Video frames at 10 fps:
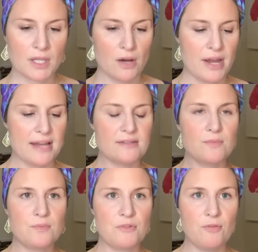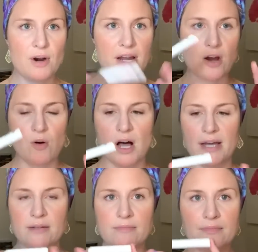Okay, before I go
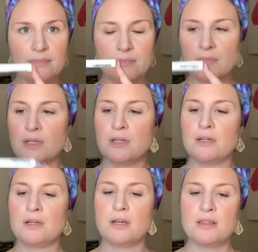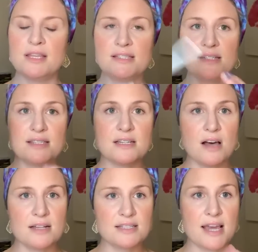on, this is the
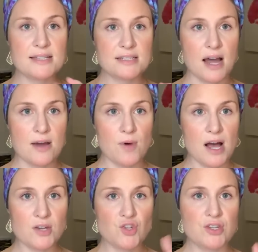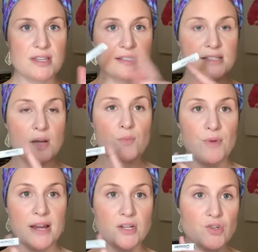Glossier Skywash. This is a
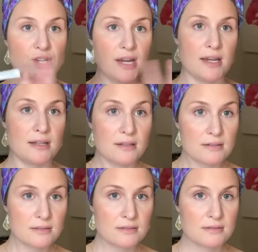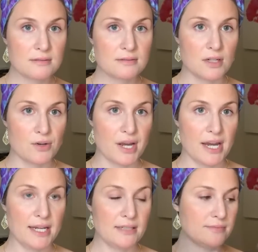brand new shade.
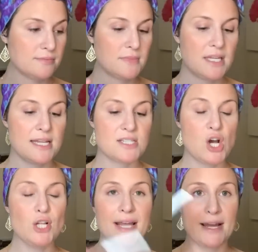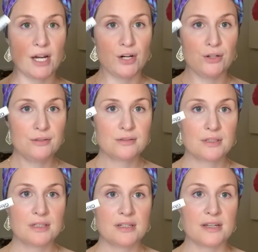Okay, it's called Echo.
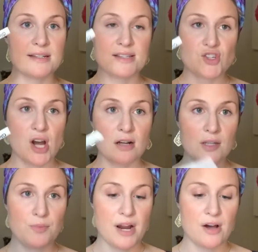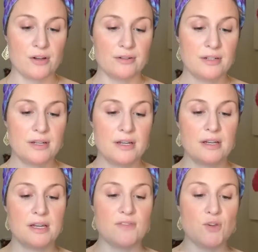It is a chocolate brown.
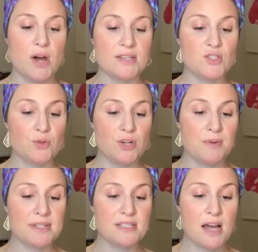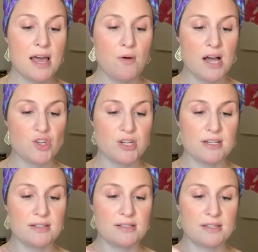If you guys don't know what Skywash
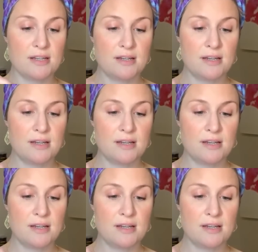is,